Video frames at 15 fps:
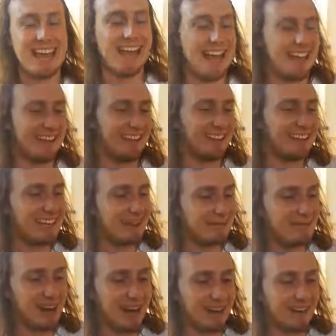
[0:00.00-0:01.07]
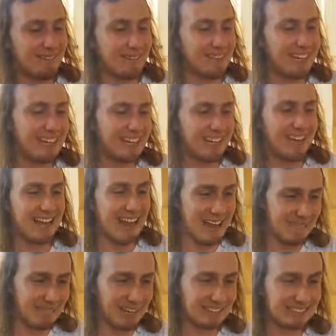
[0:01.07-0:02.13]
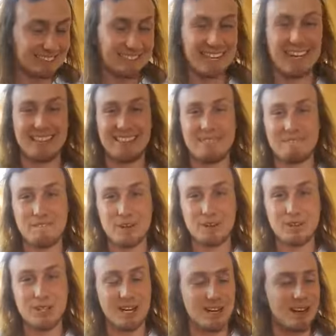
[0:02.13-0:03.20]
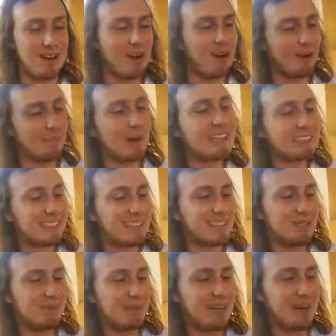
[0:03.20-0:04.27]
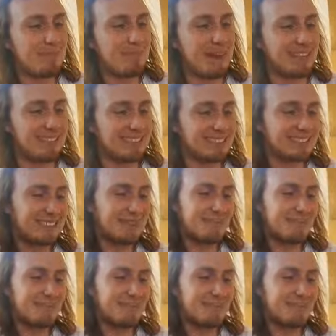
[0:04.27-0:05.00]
And then keep track of the events in the future on my social media pages.